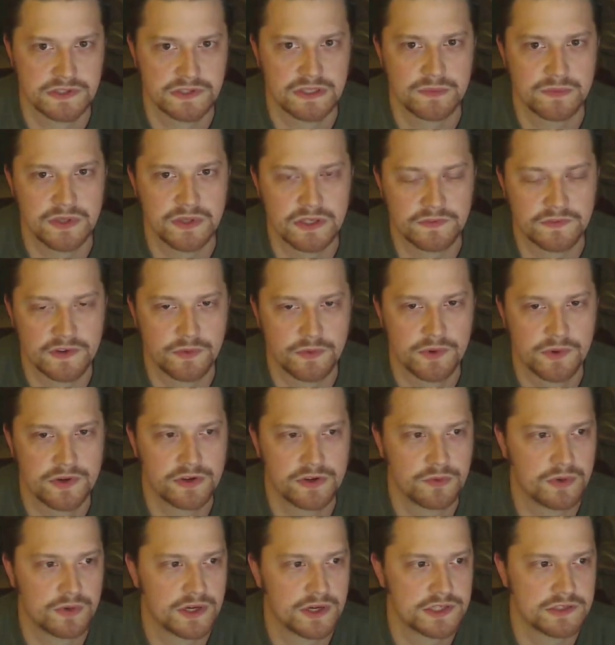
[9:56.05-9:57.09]
I mean, if I wanted to
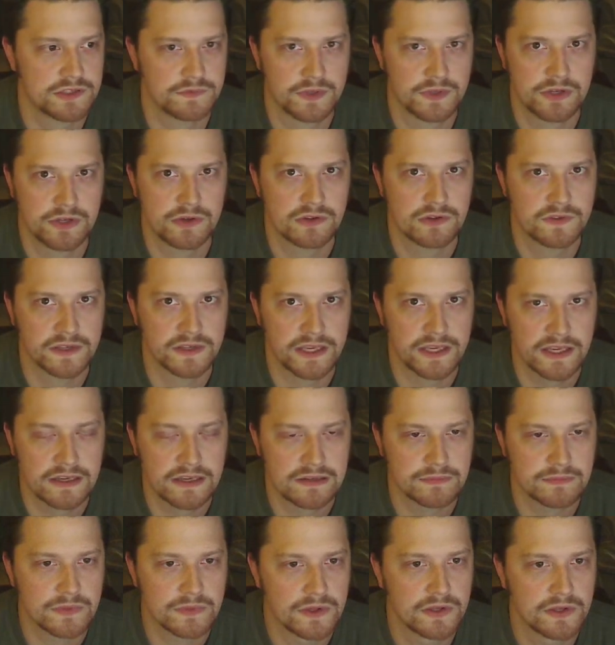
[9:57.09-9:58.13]
watch a video of a game,